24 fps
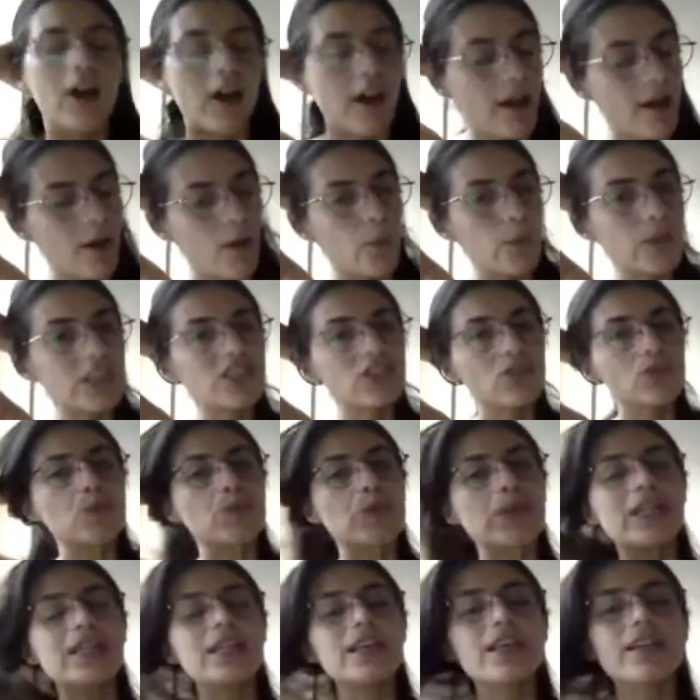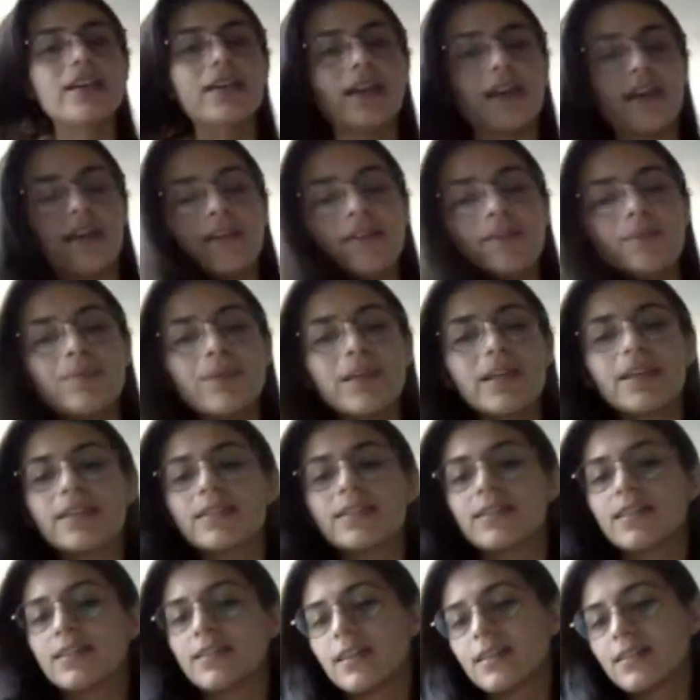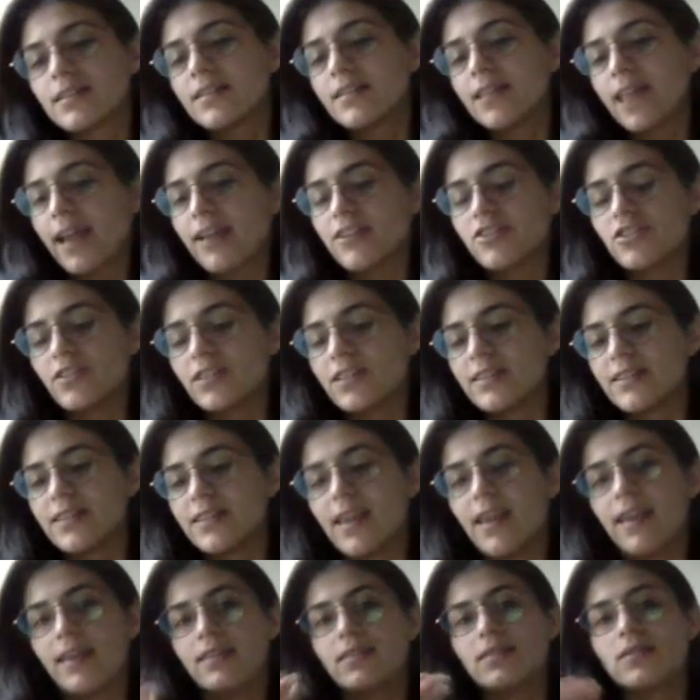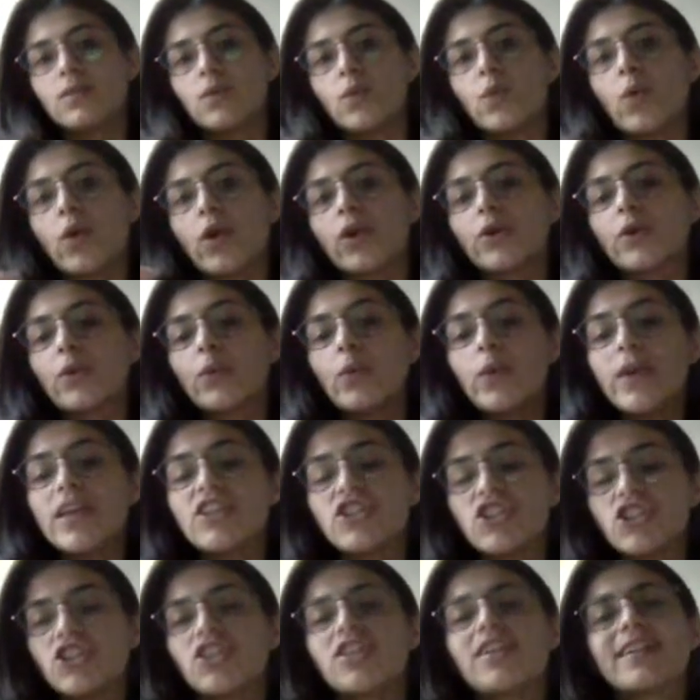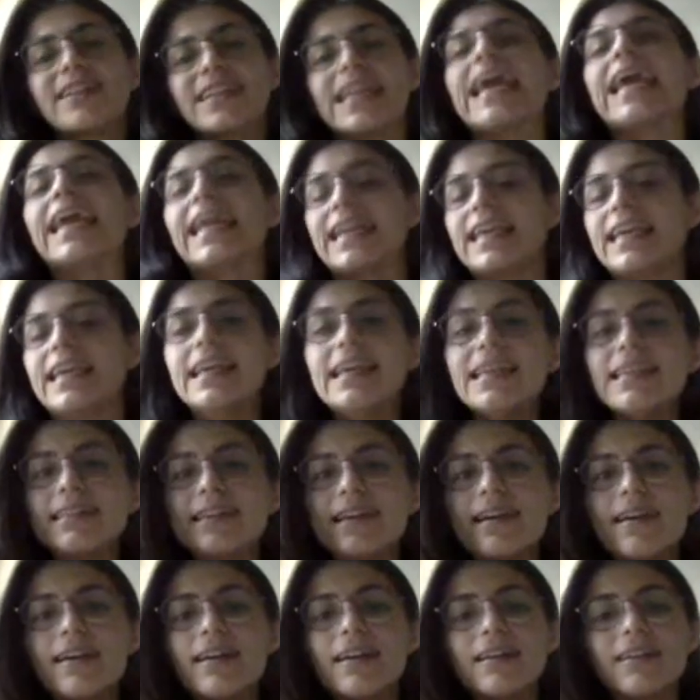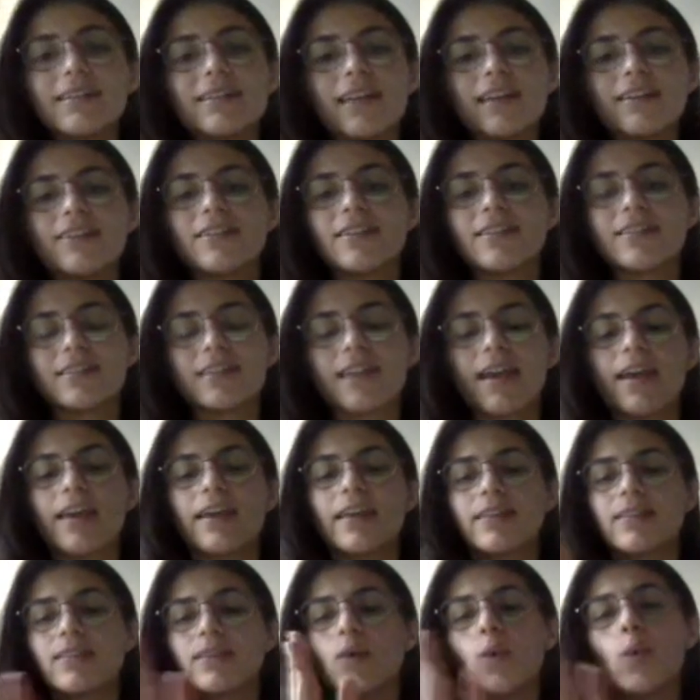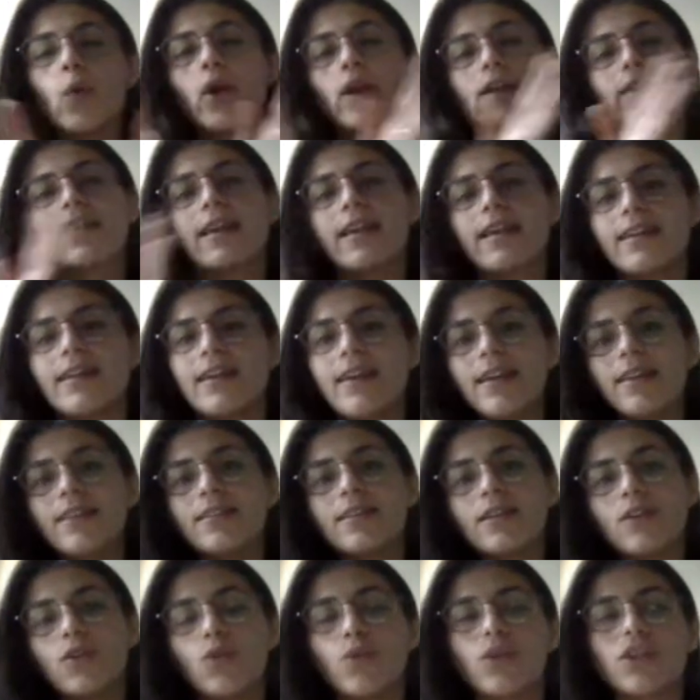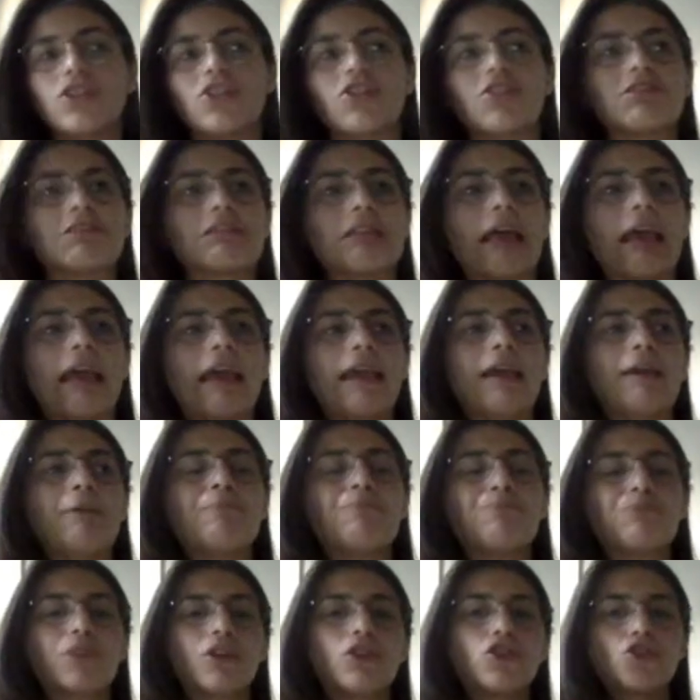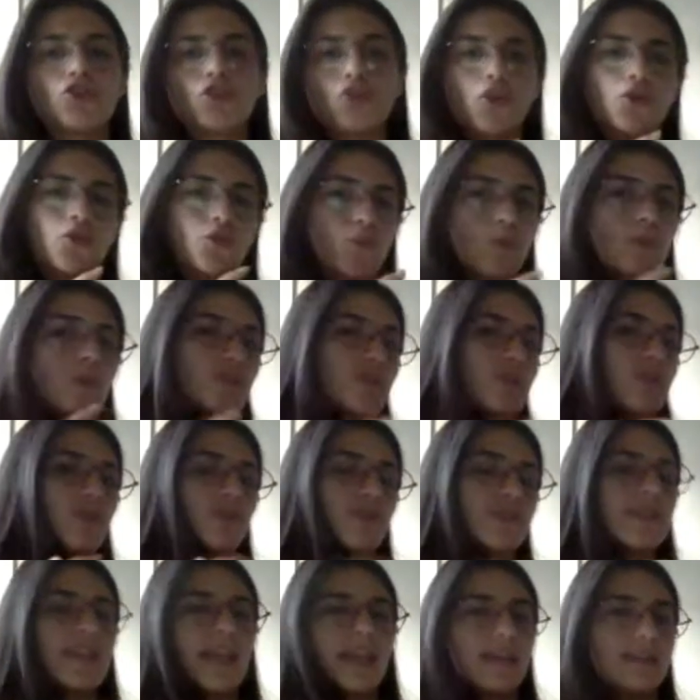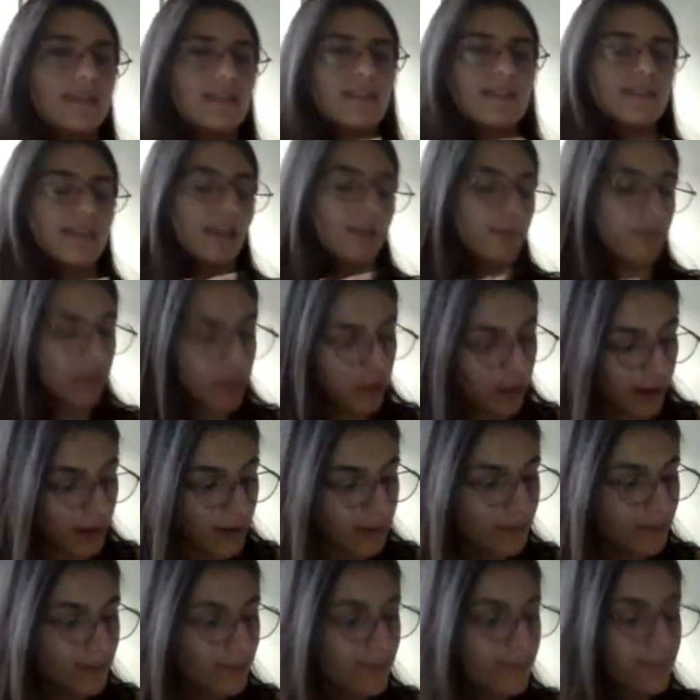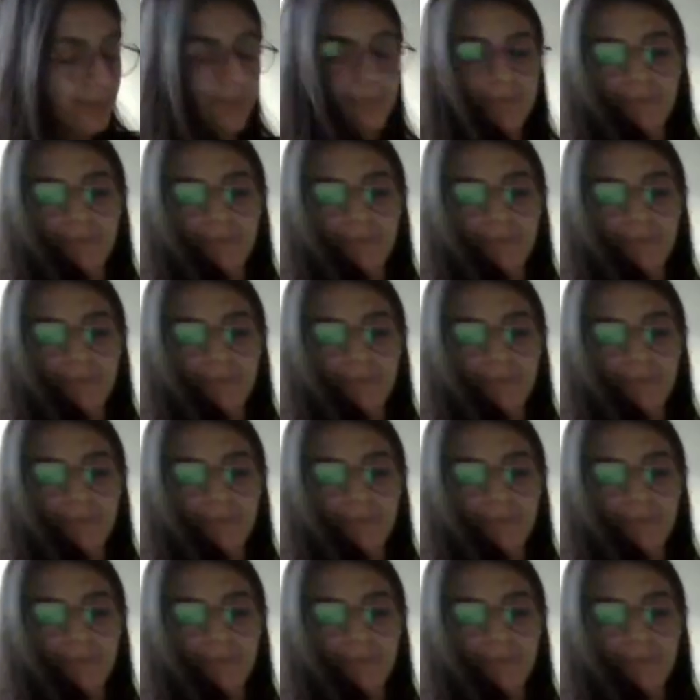Which is really good because it doesn't actually say the work which they need. They just say the work they need, which is a short version of saying the same thing.